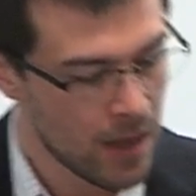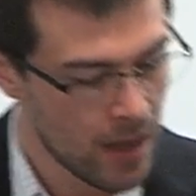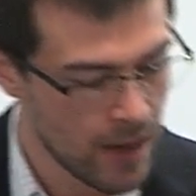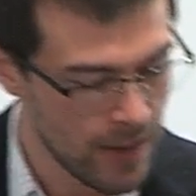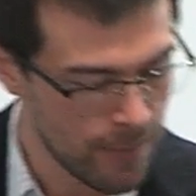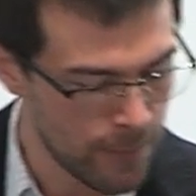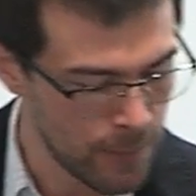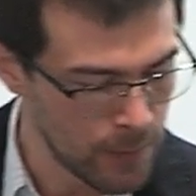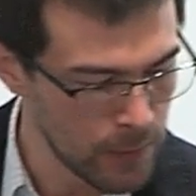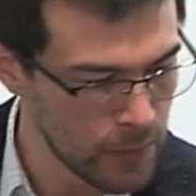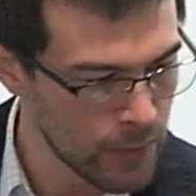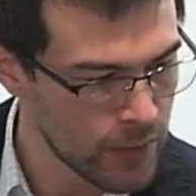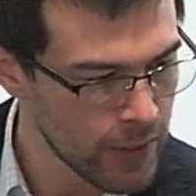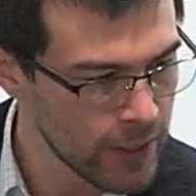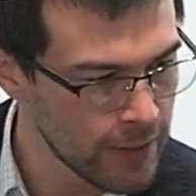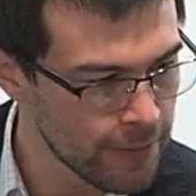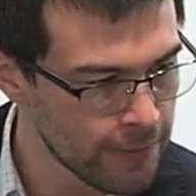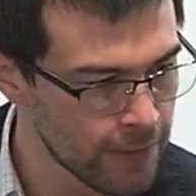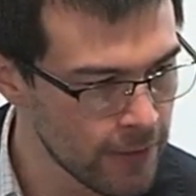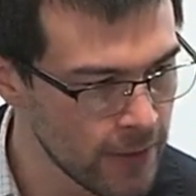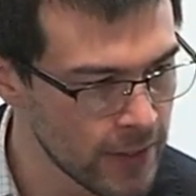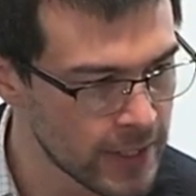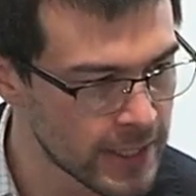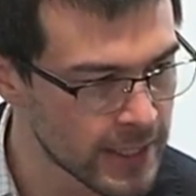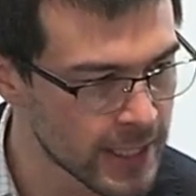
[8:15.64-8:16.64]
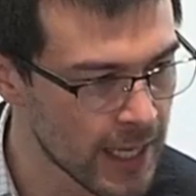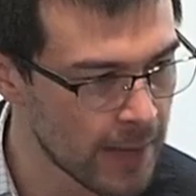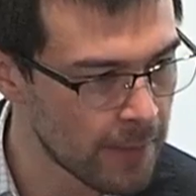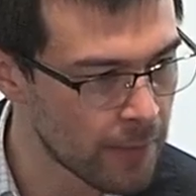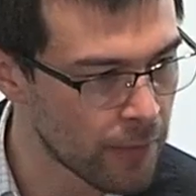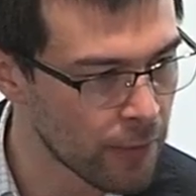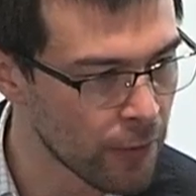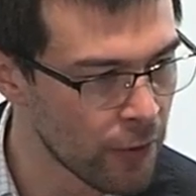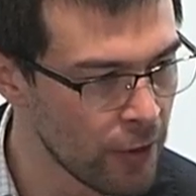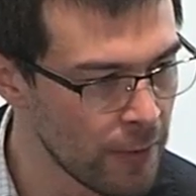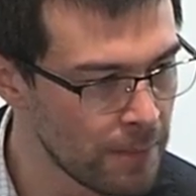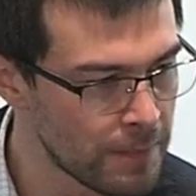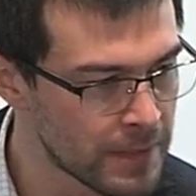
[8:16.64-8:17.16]
But if we look at a few
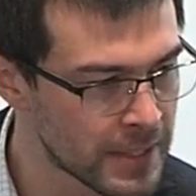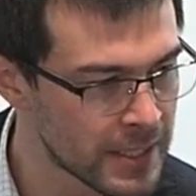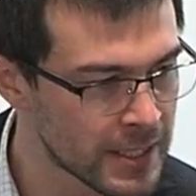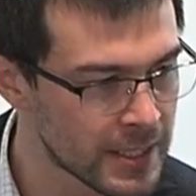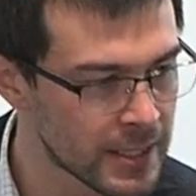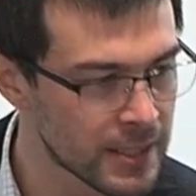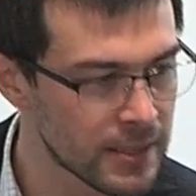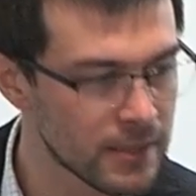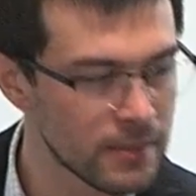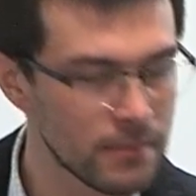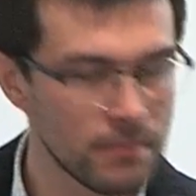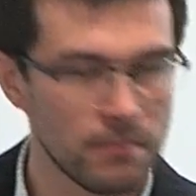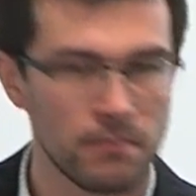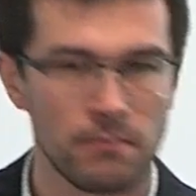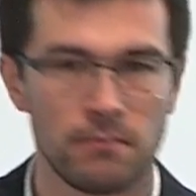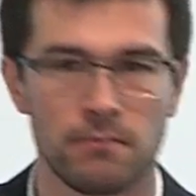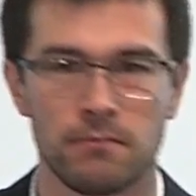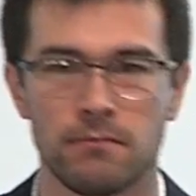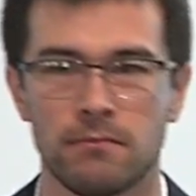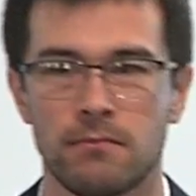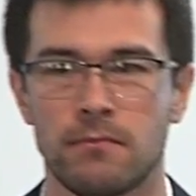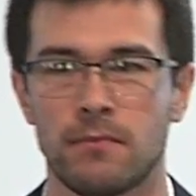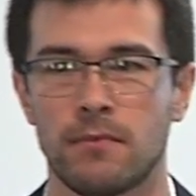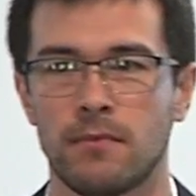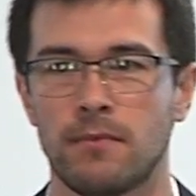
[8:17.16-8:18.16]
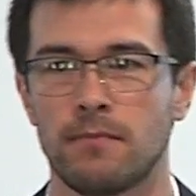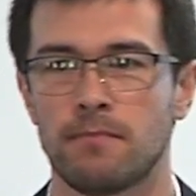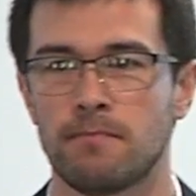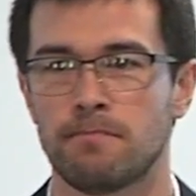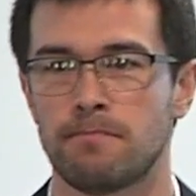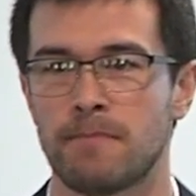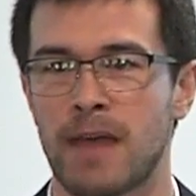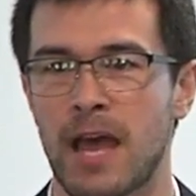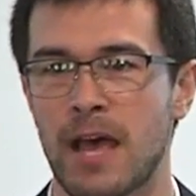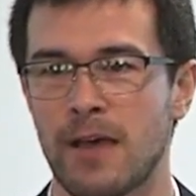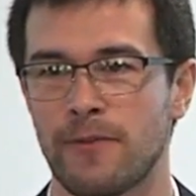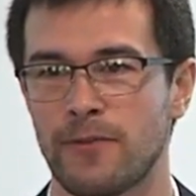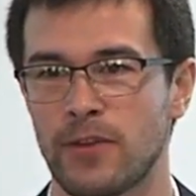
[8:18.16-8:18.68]
subgroups,
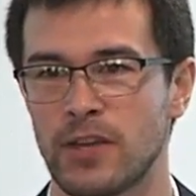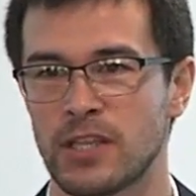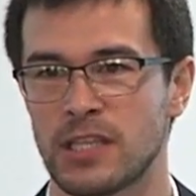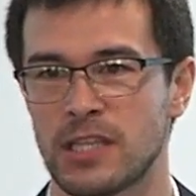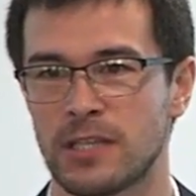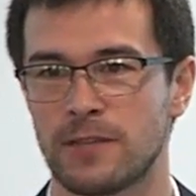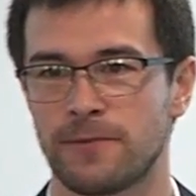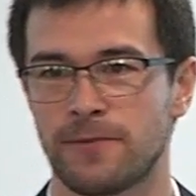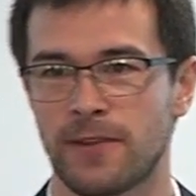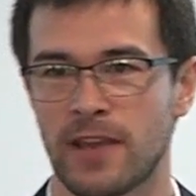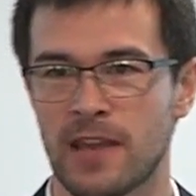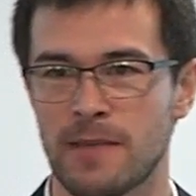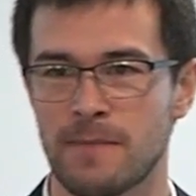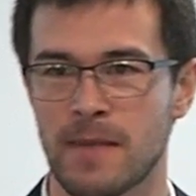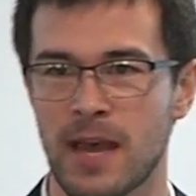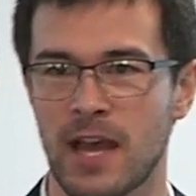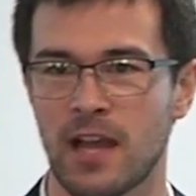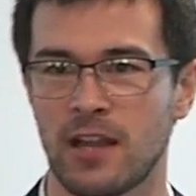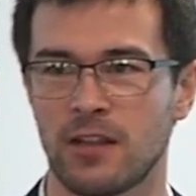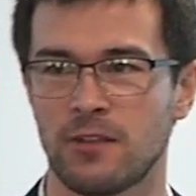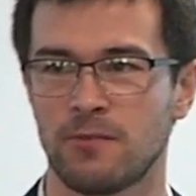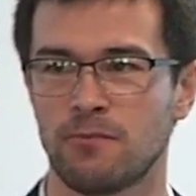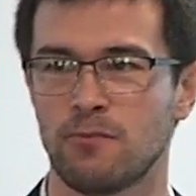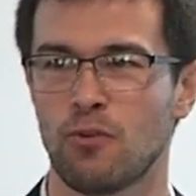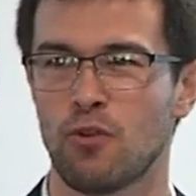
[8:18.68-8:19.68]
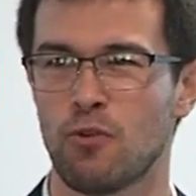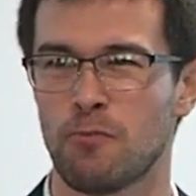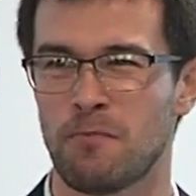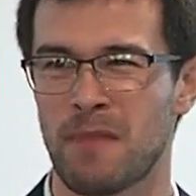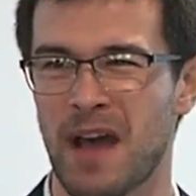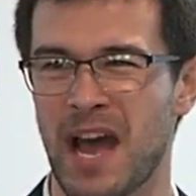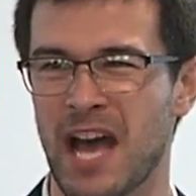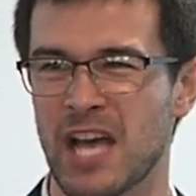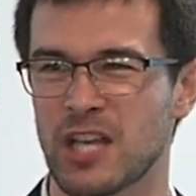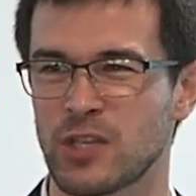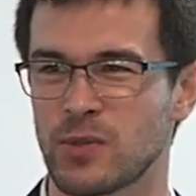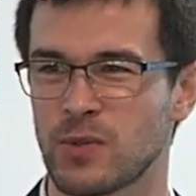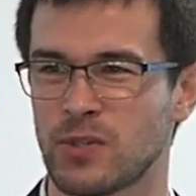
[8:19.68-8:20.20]
male versus female, more
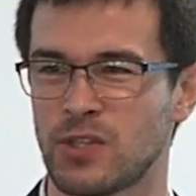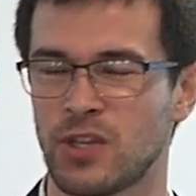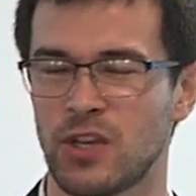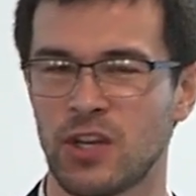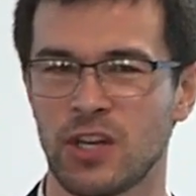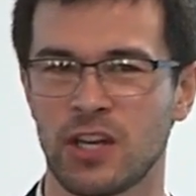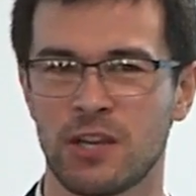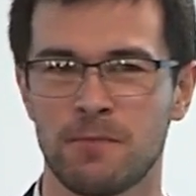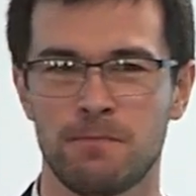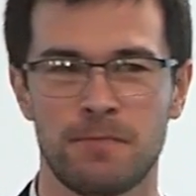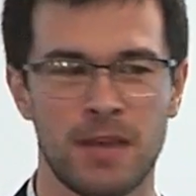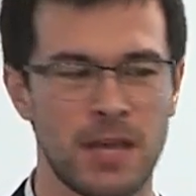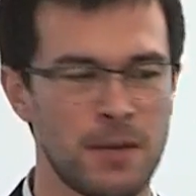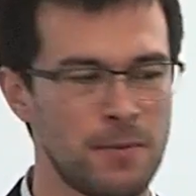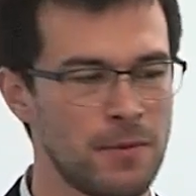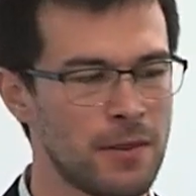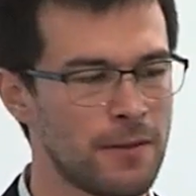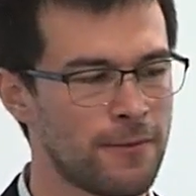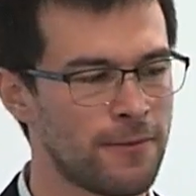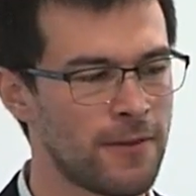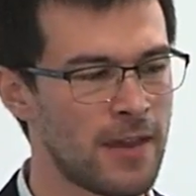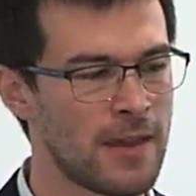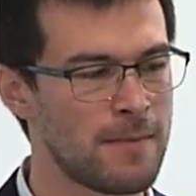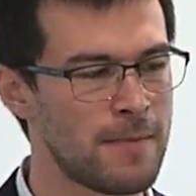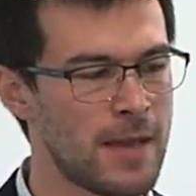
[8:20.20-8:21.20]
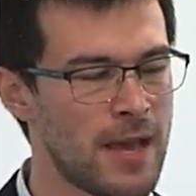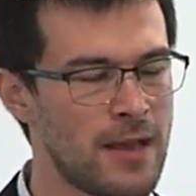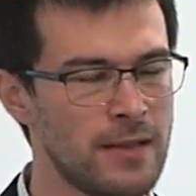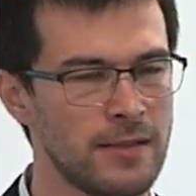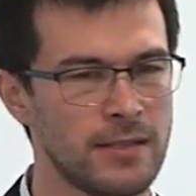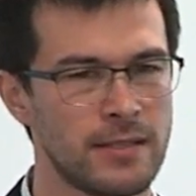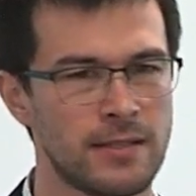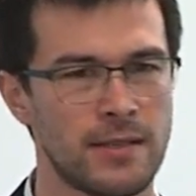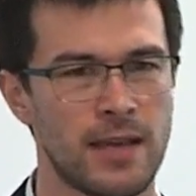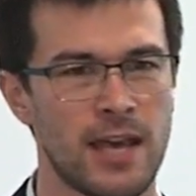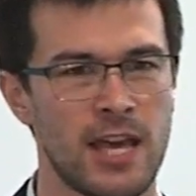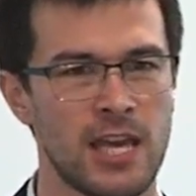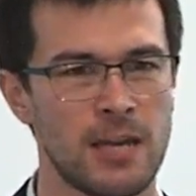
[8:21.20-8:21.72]
males returned compared with the
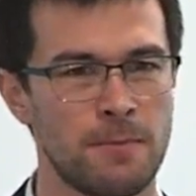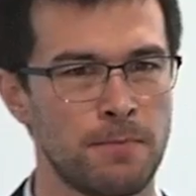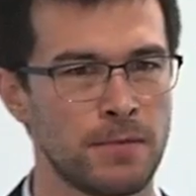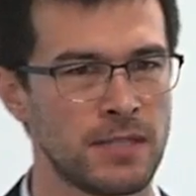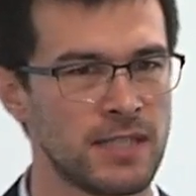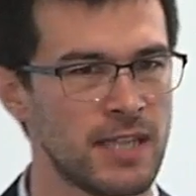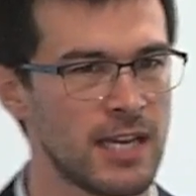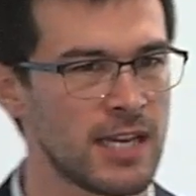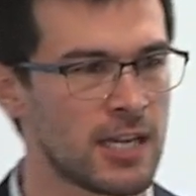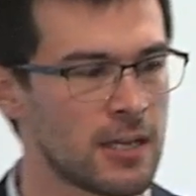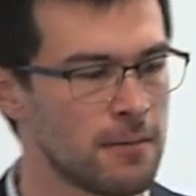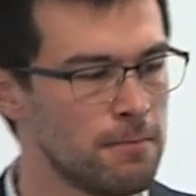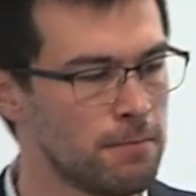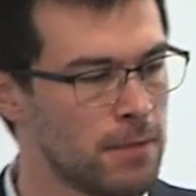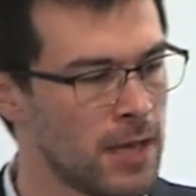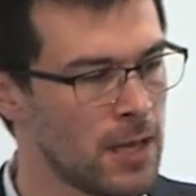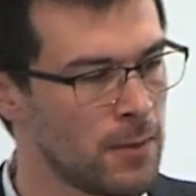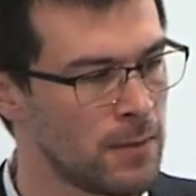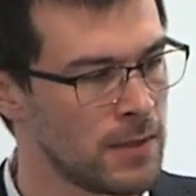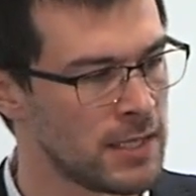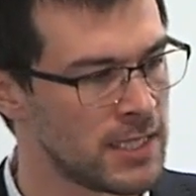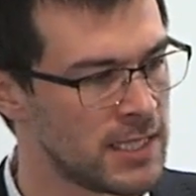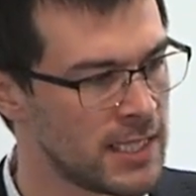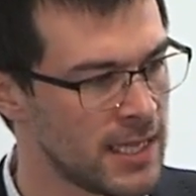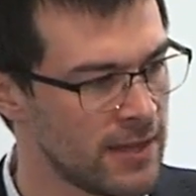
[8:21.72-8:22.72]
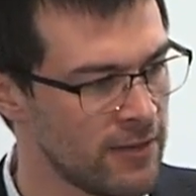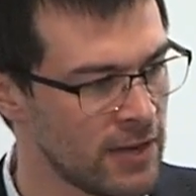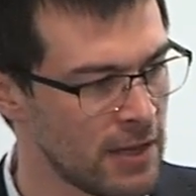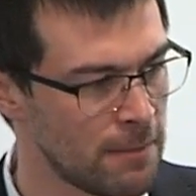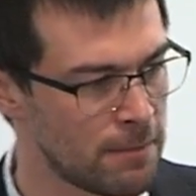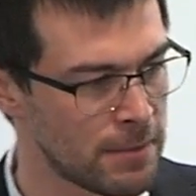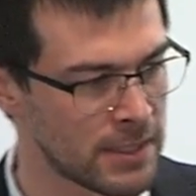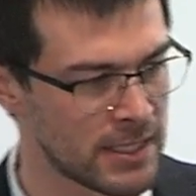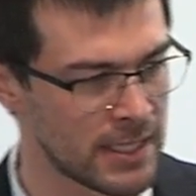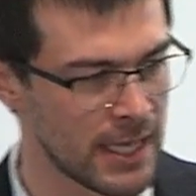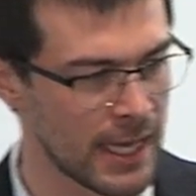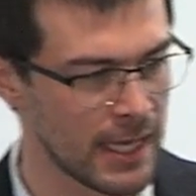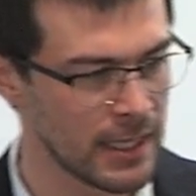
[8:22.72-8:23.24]
females, 80% compared with
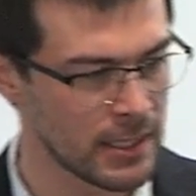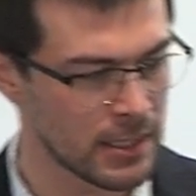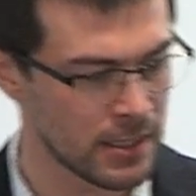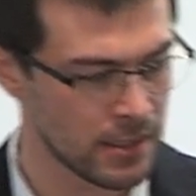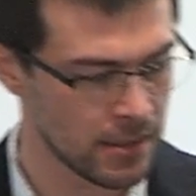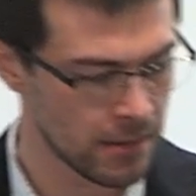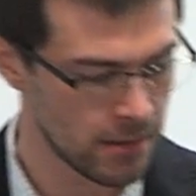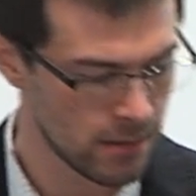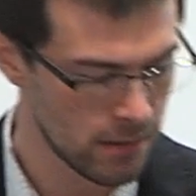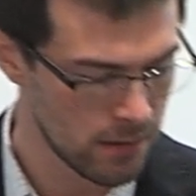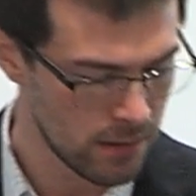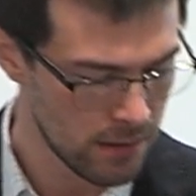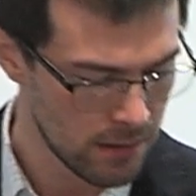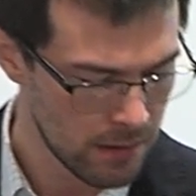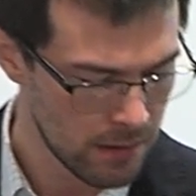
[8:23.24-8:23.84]
70%.